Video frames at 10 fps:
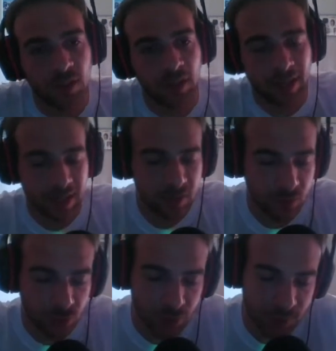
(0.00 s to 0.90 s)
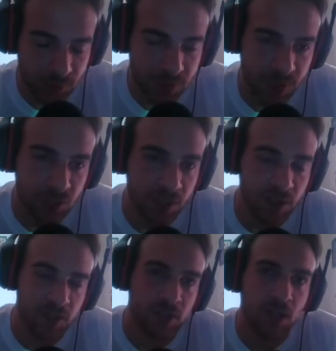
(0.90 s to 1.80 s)
hate for creatures such
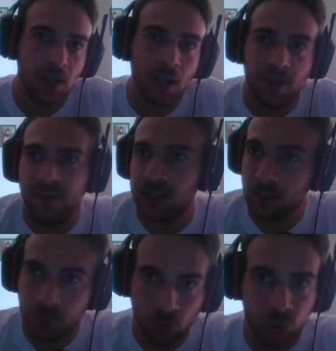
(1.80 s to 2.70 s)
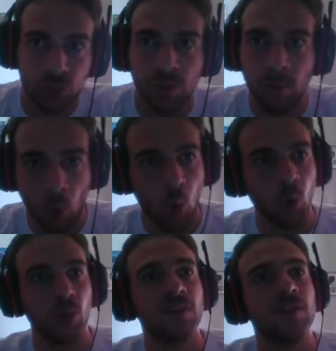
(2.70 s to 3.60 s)
as Fatal Push,
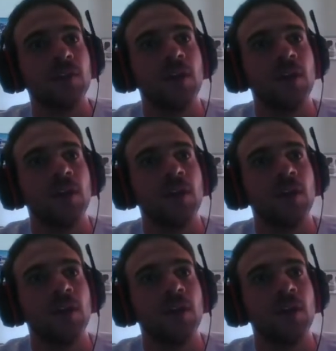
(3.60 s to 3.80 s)
Bolt,